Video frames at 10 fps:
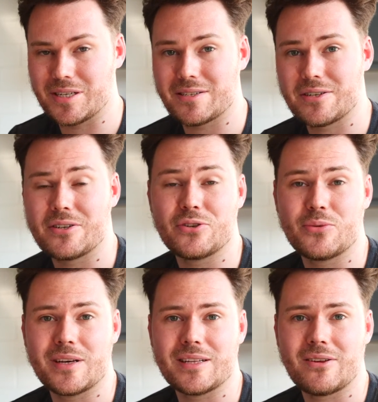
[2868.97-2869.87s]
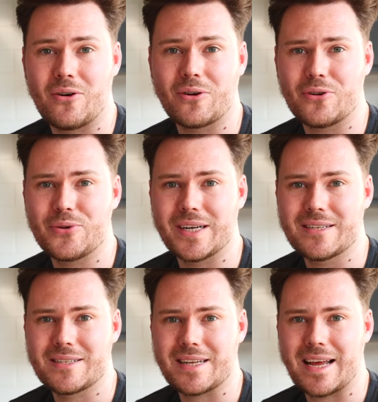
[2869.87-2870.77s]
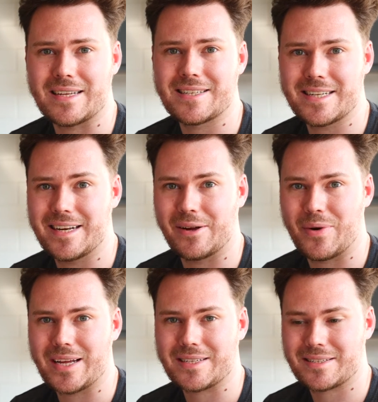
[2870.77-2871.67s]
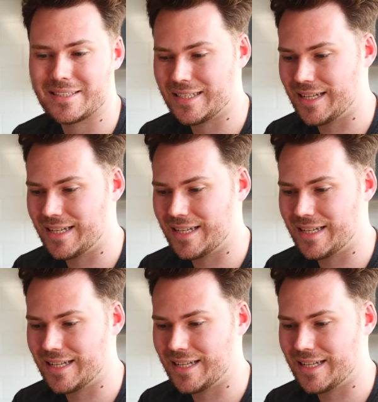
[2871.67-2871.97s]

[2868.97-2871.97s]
It's to do with hot glue guns and sealing wax.